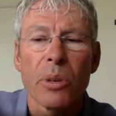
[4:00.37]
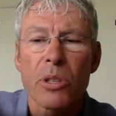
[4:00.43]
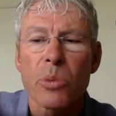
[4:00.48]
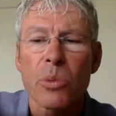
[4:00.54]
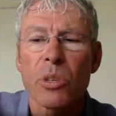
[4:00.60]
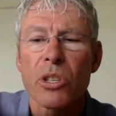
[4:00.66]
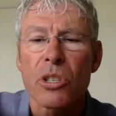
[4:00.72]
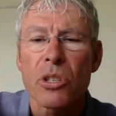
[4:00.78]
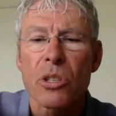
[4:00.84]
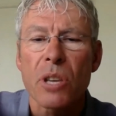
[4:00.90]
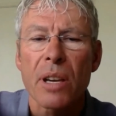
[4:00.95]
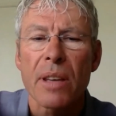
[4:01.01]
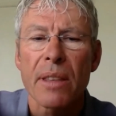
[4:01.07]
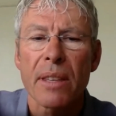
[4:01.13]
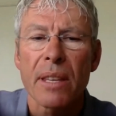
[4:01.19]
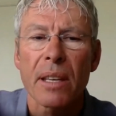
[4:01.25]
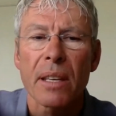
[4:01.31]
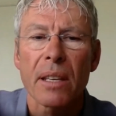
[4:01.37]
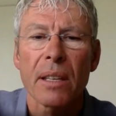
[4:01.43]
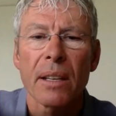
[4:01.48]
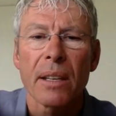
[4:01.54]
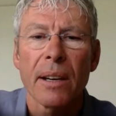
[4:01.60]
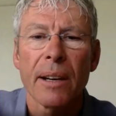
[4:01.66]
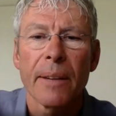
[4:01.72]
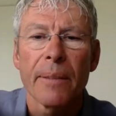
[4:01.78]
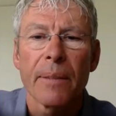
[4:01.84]
which is, I think,
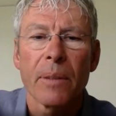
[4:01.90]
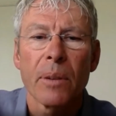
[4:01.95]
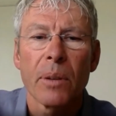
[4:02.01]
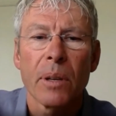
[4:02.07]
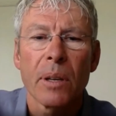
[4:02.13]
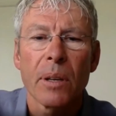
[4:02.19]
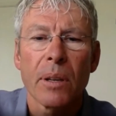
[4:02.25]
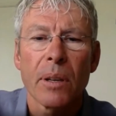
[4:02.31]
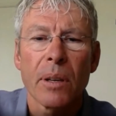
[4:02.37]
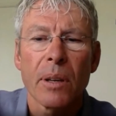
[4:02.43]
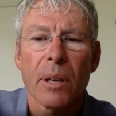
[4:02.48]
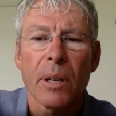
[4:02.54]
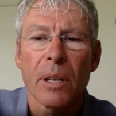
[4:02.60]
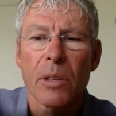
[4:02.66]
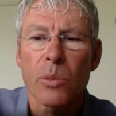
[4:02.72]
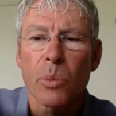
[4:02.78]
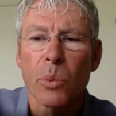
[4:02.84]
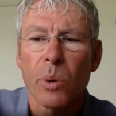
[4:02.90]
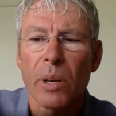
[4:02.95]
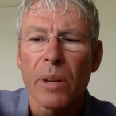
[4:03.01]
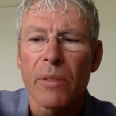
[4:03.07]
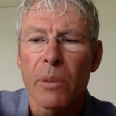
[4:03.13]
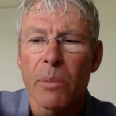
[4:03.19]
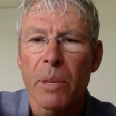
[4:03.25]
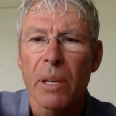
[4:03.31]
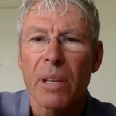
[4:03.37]
it's one of
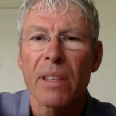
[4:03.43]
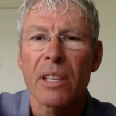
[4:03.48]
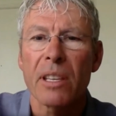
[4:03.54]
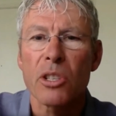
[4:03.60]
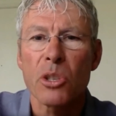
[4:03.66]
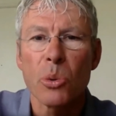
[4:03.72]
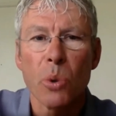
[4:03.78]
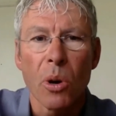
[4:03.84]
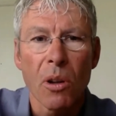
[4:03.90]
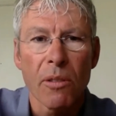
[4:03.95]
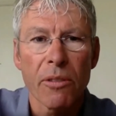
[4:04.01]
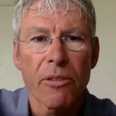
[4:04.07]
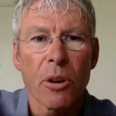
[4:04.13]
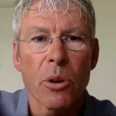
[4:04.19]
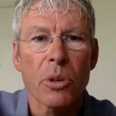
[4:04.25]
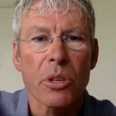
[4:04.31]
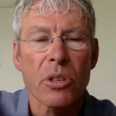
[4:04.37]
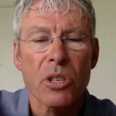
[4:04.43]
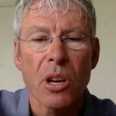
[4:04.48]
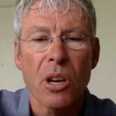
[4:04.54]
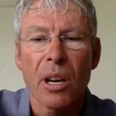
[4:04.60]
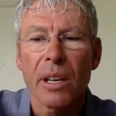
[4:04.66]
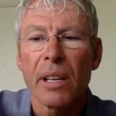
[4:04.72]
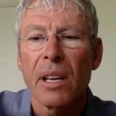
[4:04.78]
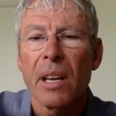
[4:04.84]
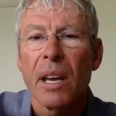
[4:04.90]
the big things you all focus
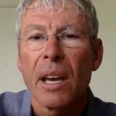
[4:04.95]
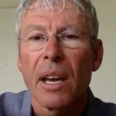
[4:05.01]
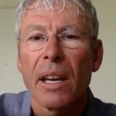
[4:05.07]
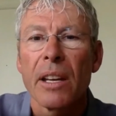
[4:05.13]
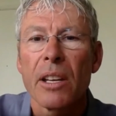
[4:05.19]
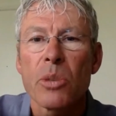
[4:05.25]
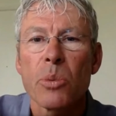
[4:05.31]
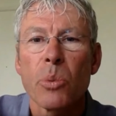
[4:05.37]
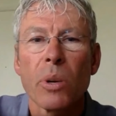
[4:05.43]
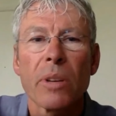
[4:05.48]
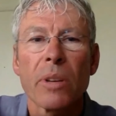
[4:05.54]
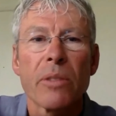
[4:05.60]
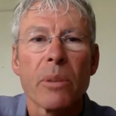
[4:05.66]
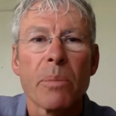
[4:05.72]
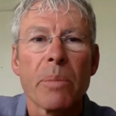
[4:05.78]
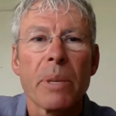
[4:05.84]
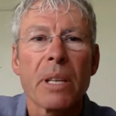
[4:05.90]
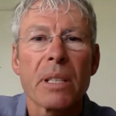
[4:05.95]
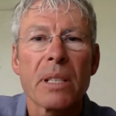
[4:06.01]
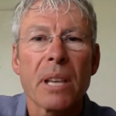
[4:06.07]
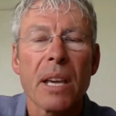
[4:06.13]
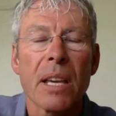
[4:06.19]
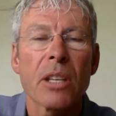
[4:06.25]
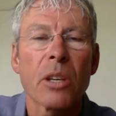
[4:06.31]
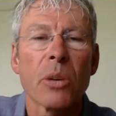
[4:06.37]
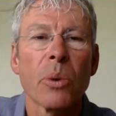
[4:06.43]
on, and it's one of the big
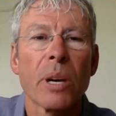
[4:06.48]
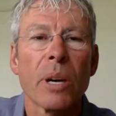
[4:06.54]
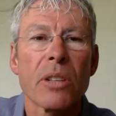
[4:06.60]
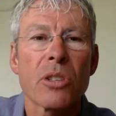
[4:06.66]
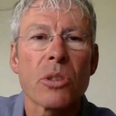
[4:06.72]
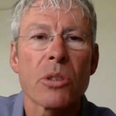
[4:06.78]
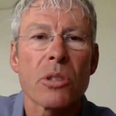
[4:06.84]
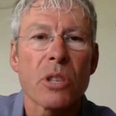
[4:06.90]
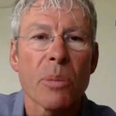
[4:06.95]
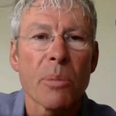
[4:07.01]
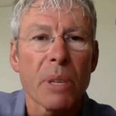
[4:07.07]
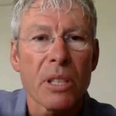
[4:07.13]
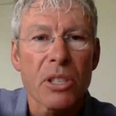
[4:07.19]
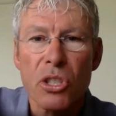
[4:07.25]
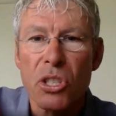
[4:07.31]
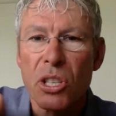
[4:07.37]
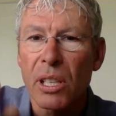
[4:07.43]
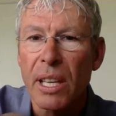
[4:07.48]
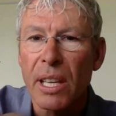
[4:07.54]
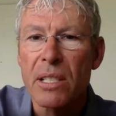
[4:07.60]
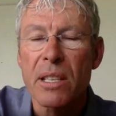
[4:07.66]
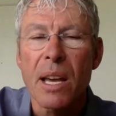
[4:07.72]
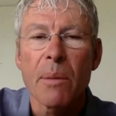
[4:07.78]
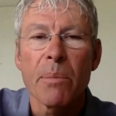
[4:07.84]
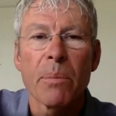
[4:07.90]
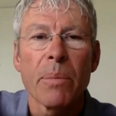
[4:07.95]
takeaways. So somebody just clicks
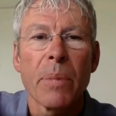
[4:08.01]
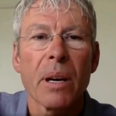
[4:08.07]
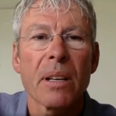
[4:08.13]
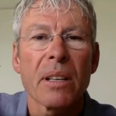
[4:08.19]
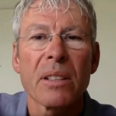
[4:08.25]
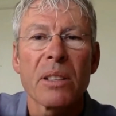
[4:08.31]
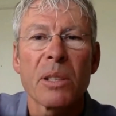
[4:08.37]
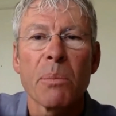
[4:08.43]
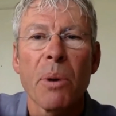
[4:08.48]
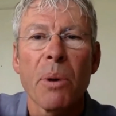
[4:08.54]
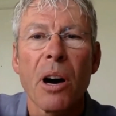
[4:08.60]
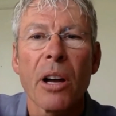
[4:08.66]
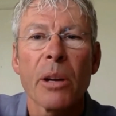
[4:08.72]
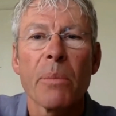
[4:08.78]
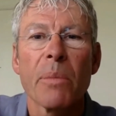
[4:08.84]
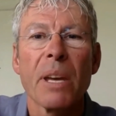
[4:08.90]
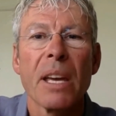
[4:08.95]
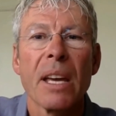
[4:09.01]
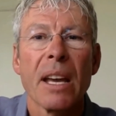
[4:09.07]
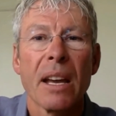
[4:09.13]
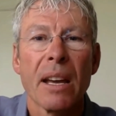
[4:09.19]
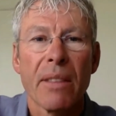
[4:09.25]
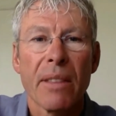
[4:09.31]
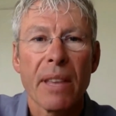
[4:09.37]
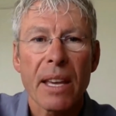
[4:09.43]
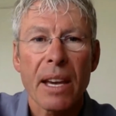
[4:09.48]
that button at the bottom,
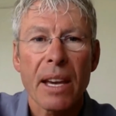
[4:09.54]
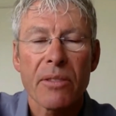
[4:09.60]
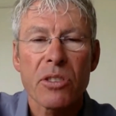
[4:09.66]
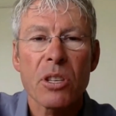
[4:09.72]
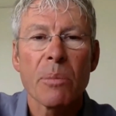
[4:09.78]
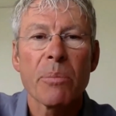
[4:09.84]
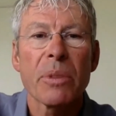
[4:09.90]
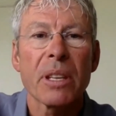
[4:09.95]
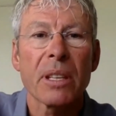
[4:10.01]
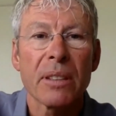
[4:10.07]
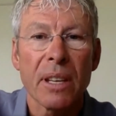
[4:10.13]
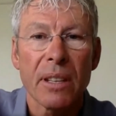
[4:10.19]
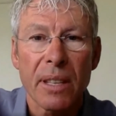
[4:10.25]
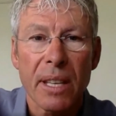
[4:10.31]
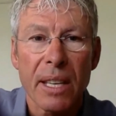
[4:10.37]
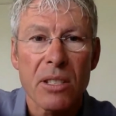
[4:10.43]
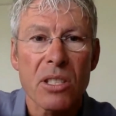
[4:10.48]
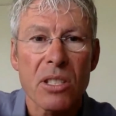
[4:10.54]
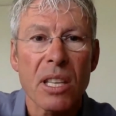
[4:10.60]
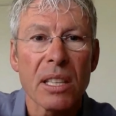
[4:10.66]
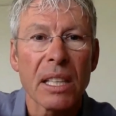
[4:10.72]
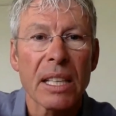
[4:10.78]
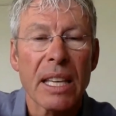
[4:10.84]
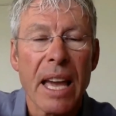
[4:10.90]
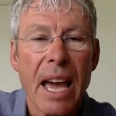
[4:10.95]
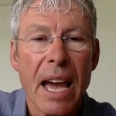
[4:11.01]
and they have something that they
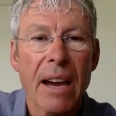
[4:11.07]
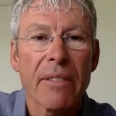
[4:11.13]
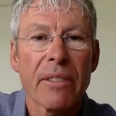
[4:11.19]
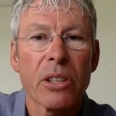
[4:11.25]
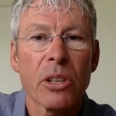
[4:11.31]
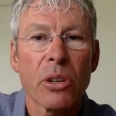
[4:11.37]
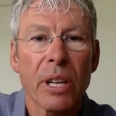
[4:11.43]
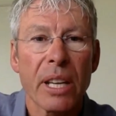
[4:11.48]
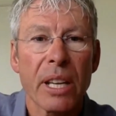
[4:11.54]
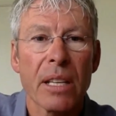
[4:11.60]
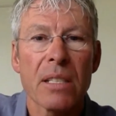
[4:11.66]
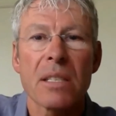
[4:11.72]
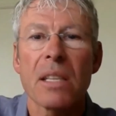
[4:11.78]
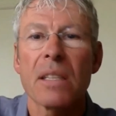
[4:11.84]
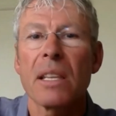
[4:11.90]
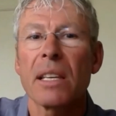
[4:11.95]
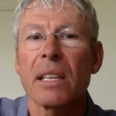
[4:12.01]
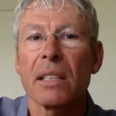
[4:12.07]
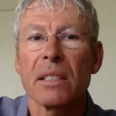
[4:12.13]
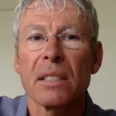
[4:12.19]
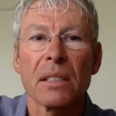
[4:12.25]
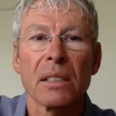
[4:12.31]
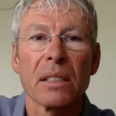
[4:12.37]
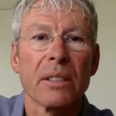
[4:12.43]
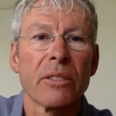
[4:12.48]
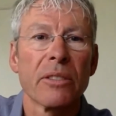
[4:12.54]
suddenly have in their hands that they can
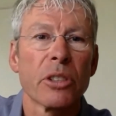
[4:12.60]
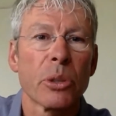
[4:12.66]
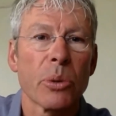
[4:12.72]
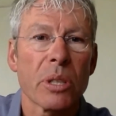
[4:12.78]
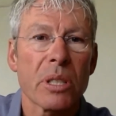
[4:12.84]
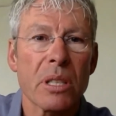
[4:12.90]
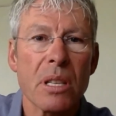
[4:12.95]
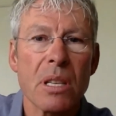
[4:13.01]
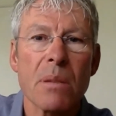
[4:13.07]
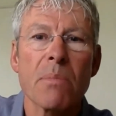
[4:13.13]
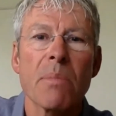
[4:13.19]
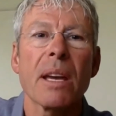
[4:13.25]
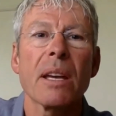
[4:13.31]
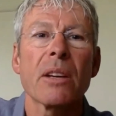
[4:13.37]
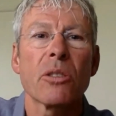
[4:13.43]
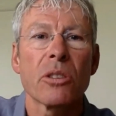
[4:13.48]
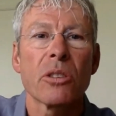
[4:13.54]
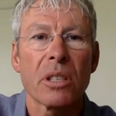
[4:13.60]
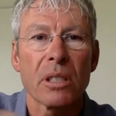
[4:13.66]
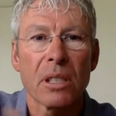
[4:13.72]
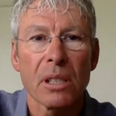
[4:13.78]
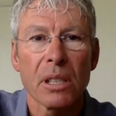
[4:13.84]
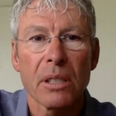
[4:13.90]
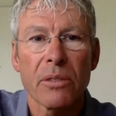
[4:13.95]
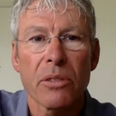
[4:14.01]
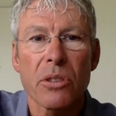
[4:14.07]
deliver to a teammate or to
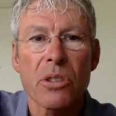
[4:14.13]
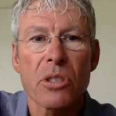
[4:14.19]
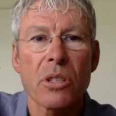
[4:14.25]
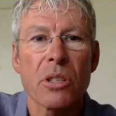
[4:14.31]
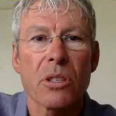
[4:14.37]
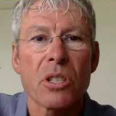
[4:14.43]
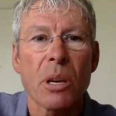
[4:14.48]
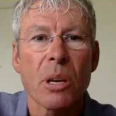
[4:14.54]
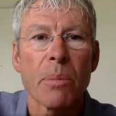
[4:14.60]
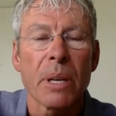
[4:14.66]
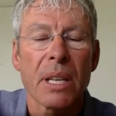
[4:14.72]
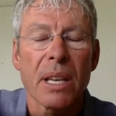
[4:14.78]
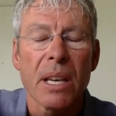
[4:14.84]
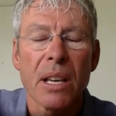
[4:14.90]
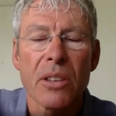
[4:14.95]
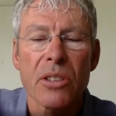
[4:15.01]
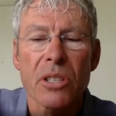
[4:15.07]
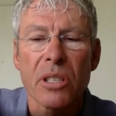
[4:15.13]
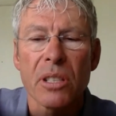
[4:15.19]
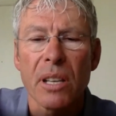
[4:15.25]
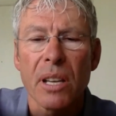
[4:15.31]
deliver to somebody else. And